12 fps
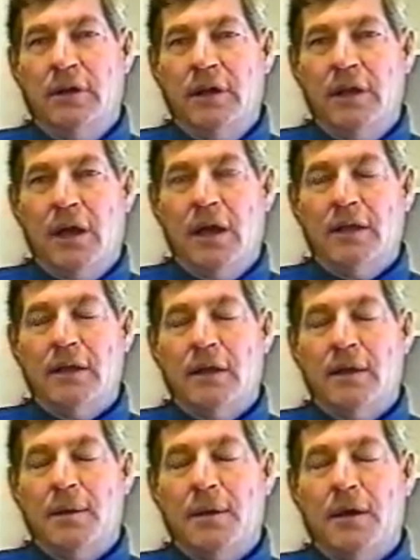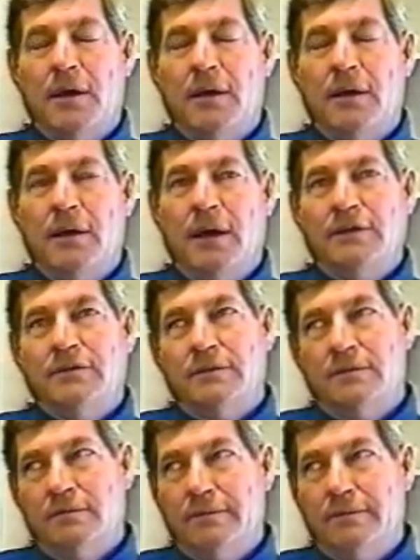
not actually